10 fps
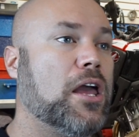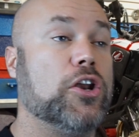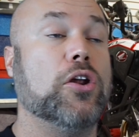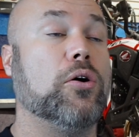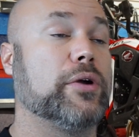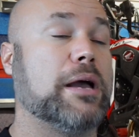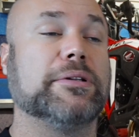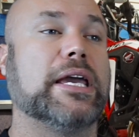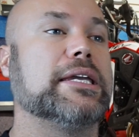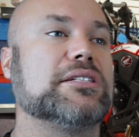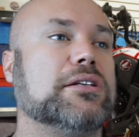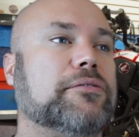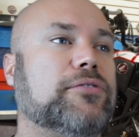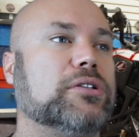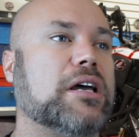No, Camel Tank isn't a
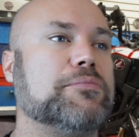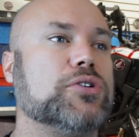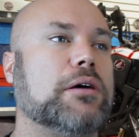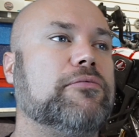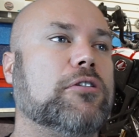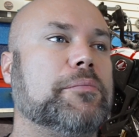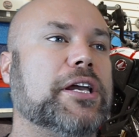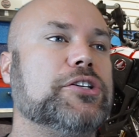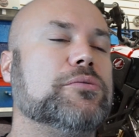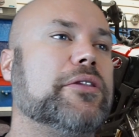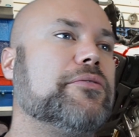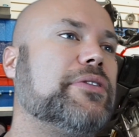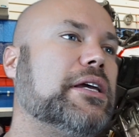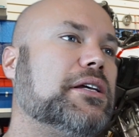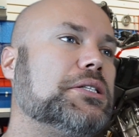full-time job for me. I do other
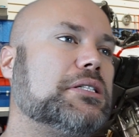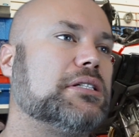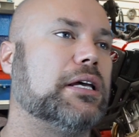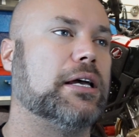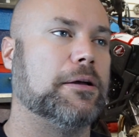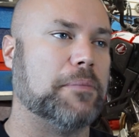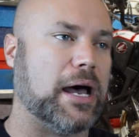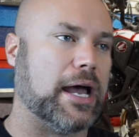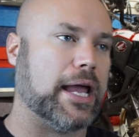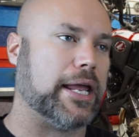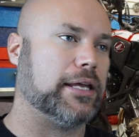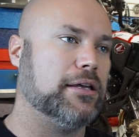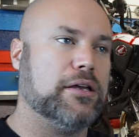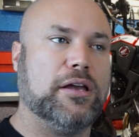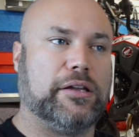things. I
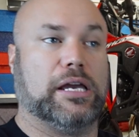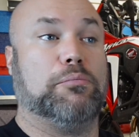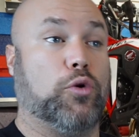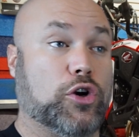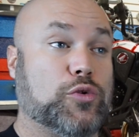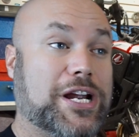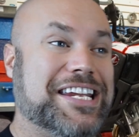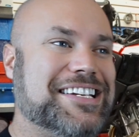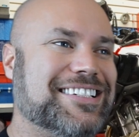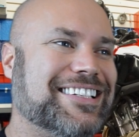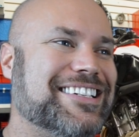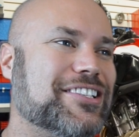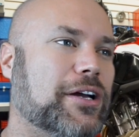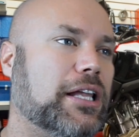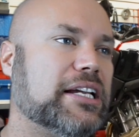get bored quite easily,
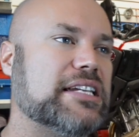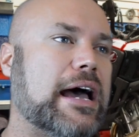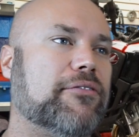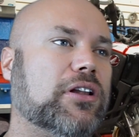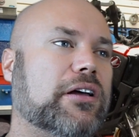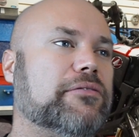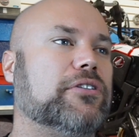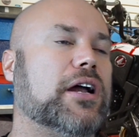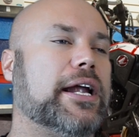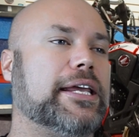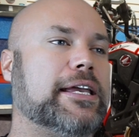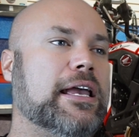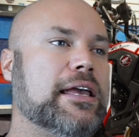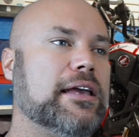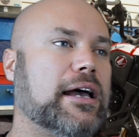so I like to have a lot of variety.
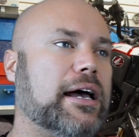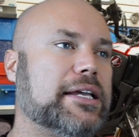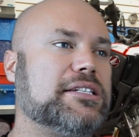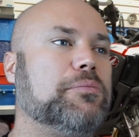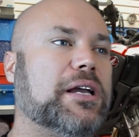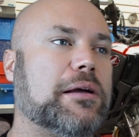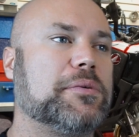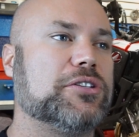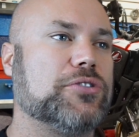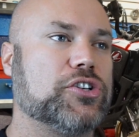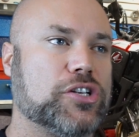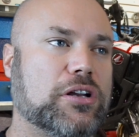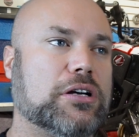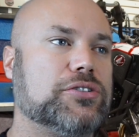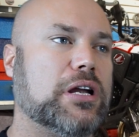I still pick up construction
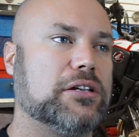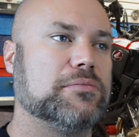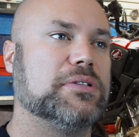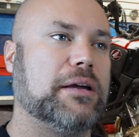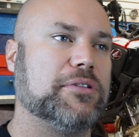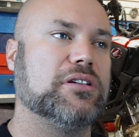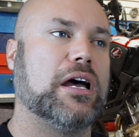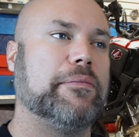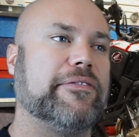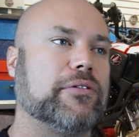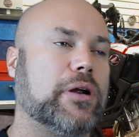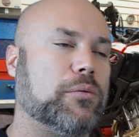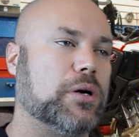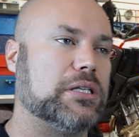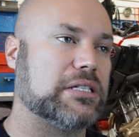contracts from time to time if the
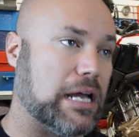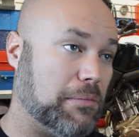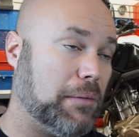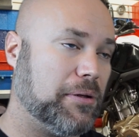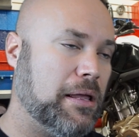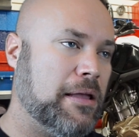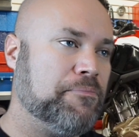right ones come up.